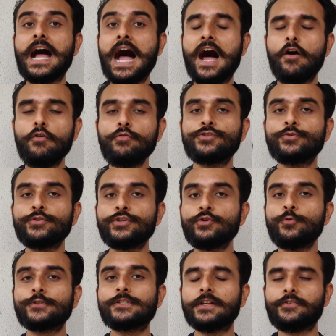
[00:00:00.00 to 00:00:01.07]
how to
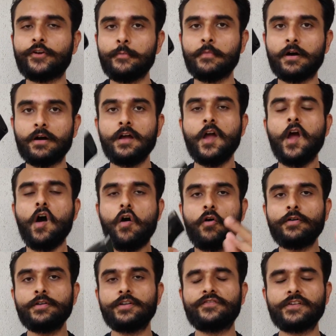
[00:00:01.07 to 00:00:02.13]
use the trimmer
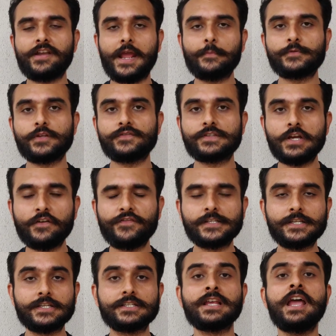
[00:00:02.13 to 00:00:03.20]
on different types of surfaces.